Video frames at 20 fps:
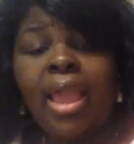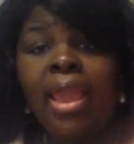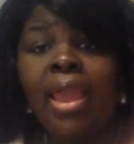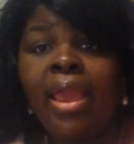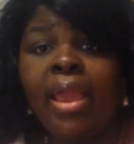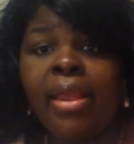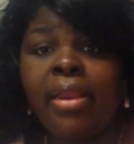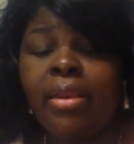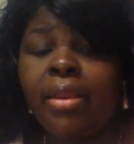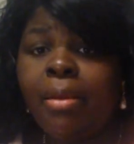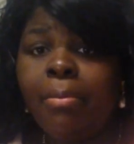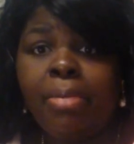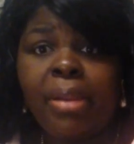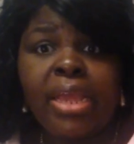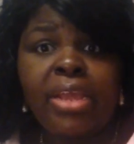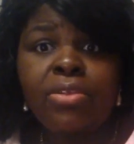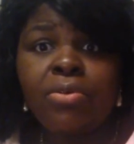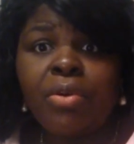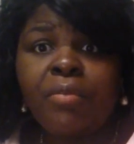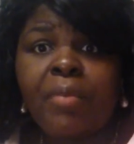and a
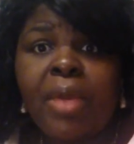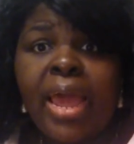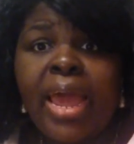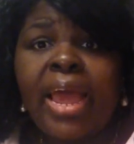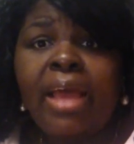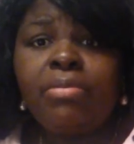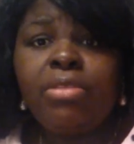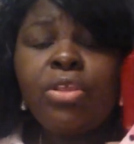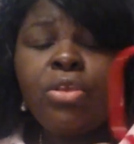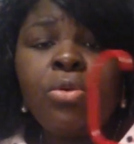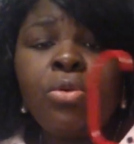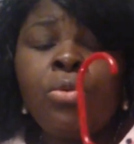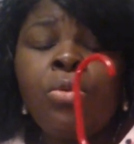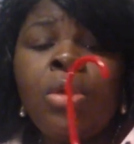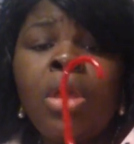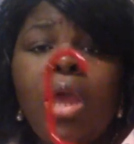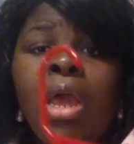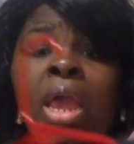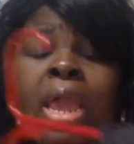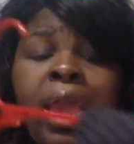blazer if I have to
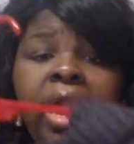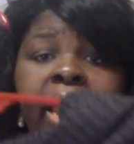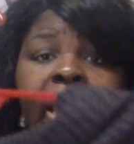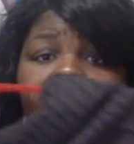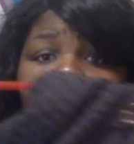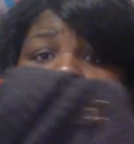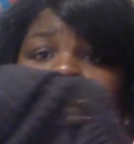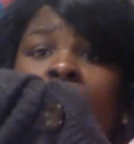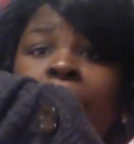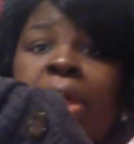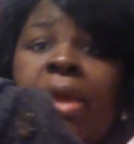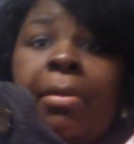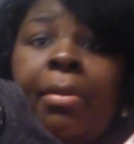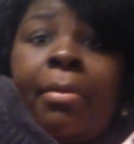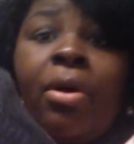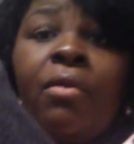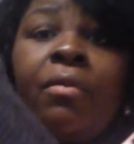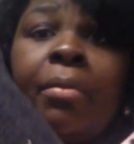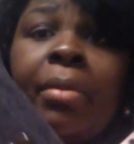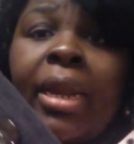and um, keep
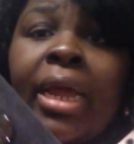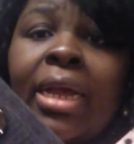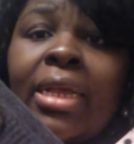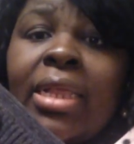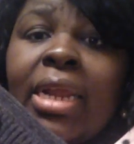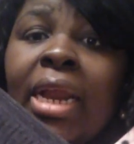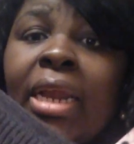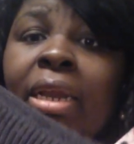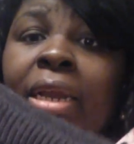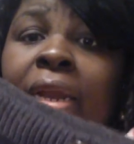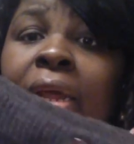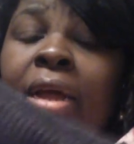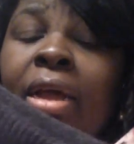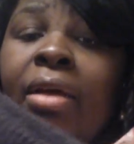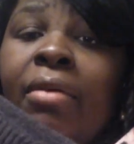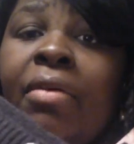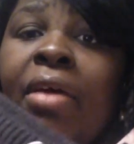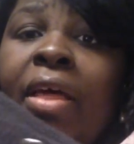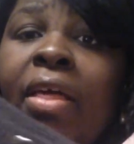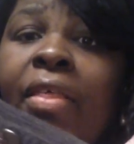it moving. But like I said, I
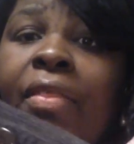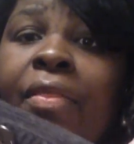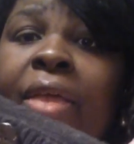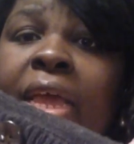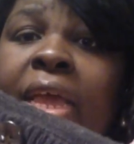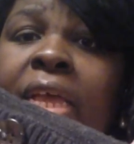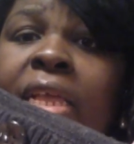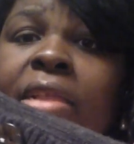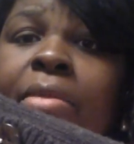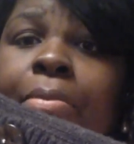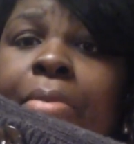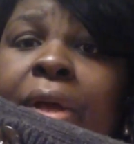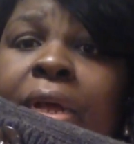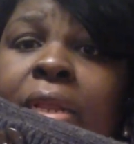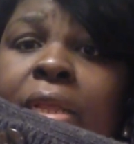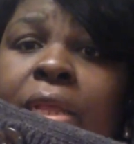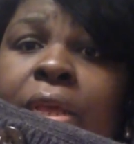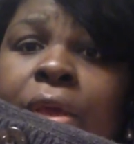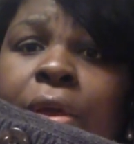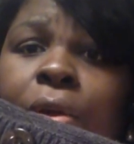love these
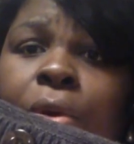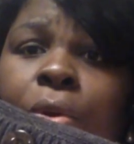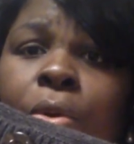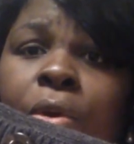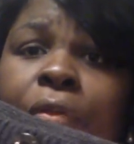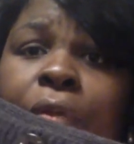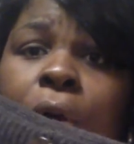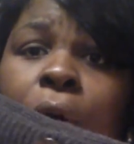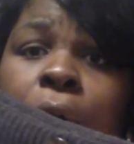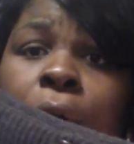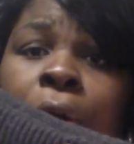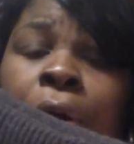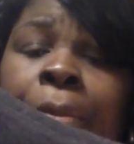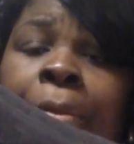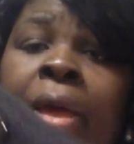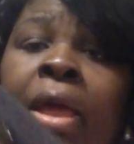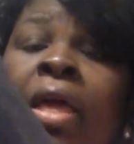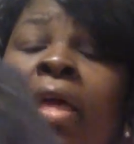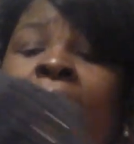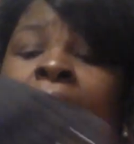buttons here on the arm.